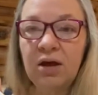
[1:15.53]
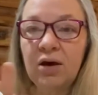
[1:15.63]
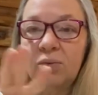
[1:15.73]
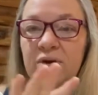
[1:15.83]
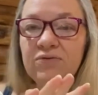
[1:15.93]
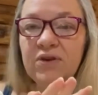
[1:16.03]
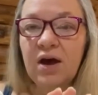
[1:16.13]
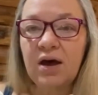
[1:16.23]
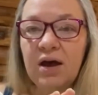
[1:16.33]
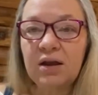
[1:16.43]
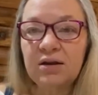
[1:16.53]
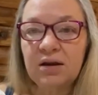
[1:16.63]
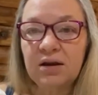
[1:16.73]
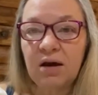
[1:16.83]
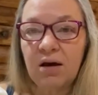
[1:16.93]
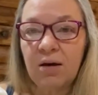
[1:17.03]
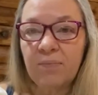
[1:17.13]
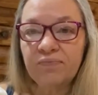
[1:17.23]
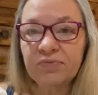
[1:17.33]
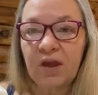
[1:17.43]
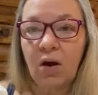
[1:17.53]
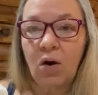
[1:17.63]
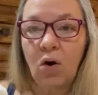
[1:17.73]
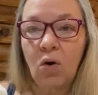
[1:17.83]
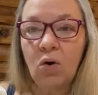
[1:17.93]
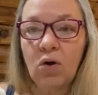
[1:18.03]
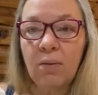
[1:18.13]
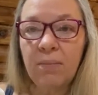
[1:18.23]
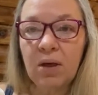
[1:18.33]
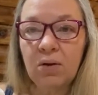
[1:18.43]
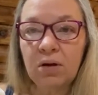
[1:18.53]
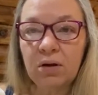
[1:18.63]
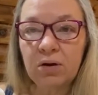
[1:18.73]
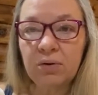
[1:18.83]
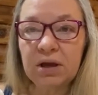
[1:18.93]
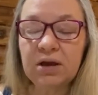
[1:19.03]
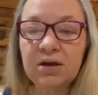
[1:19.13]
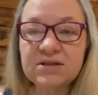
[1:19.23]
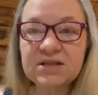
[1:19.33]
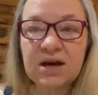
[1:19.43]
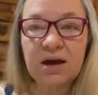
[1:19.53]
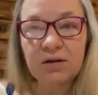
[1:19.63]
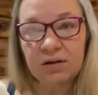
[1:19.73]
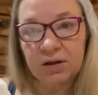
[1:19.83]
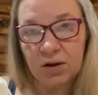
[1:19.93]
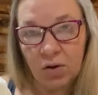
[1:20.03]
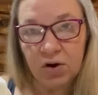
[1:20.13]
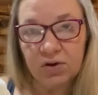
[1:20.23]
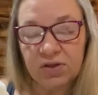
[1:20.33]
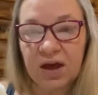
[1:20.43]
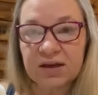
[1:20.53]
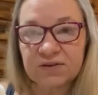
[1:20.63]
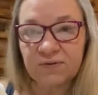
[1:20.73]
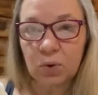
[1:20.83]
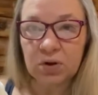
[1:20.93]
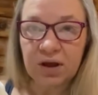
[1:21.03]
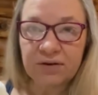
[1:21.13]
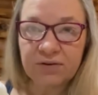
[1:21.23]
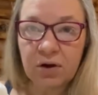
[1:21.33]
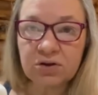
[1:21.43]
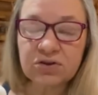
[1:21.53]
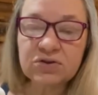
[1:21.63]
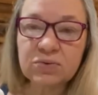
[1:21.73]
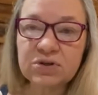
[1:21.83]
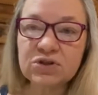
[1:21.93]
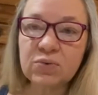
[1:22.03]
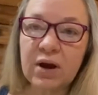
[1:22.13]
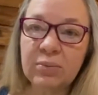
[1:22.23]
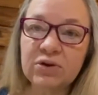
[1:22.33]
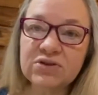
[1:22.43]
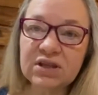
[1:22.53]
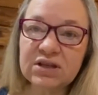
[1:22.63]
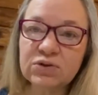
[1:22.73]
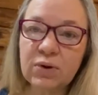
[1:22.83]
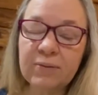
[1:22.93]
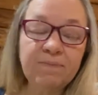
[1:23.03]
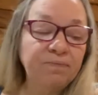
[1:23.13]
We've got a whole milk Greek style yogurt that has 4 live cultures, which is why I'm using this one.